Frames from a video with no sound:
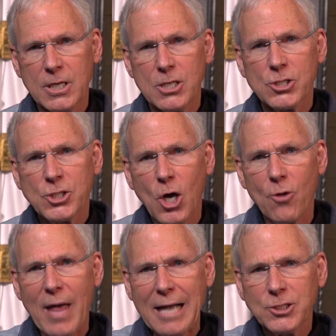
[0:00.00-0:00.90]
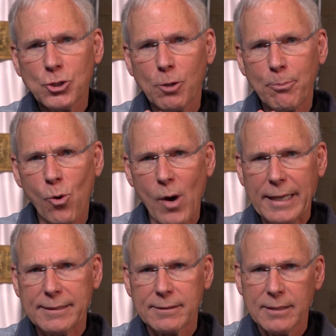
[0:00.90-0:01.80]
So that's the whole
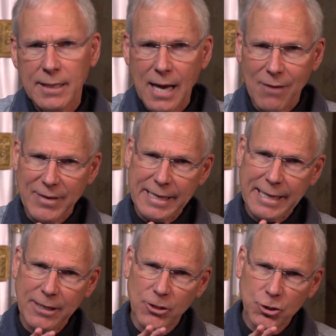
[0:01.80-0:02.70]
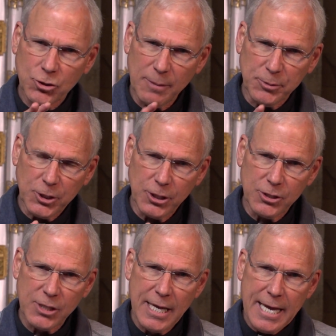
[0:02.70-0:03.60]
point of getting into the
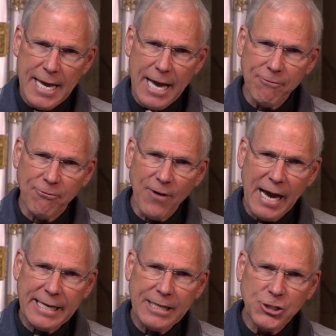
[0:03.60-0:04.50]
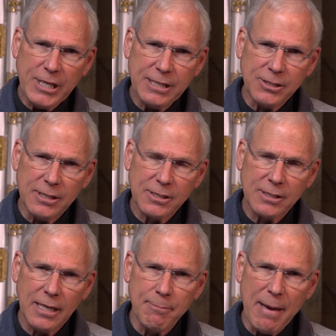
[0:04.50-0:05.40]
scriptures and finding Jesus,
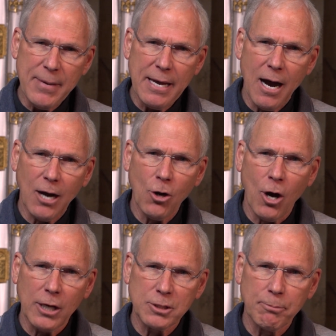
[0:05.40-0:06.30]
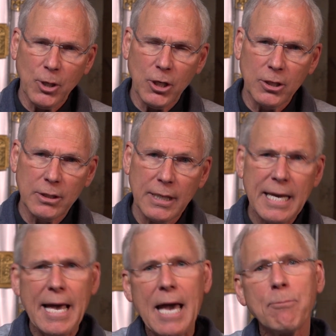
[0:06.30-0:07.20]
and maybe our hearts burn,
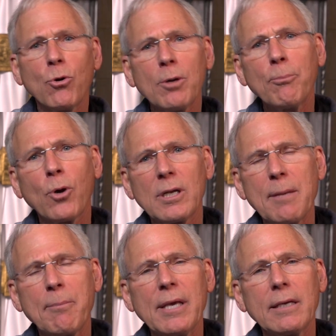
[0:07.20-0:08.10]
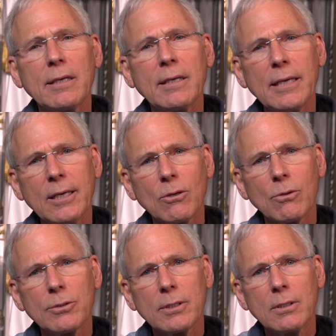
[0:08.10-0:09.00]
and more importantly, being
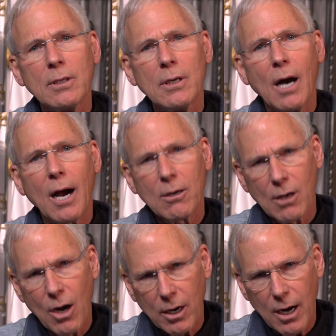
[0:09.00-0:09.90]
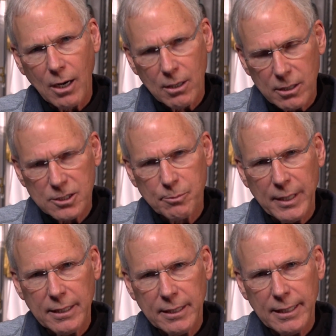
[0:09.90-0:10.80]
healed, our hurts
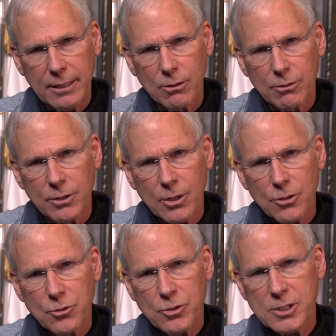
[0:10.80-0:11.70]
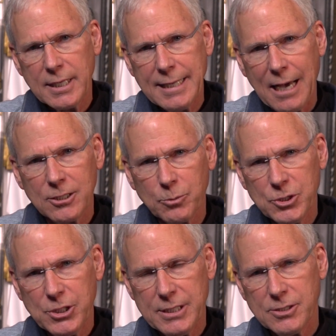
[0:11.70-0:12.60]
being healed through this encounter with
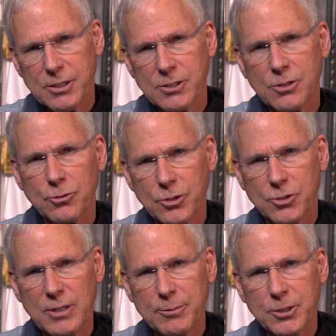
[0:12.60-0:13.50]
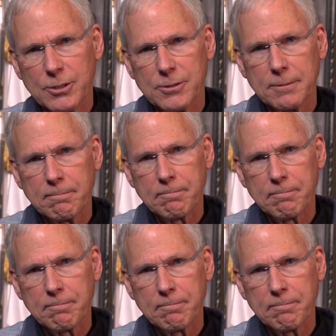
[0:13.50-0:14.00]
Jesus through the scriptures.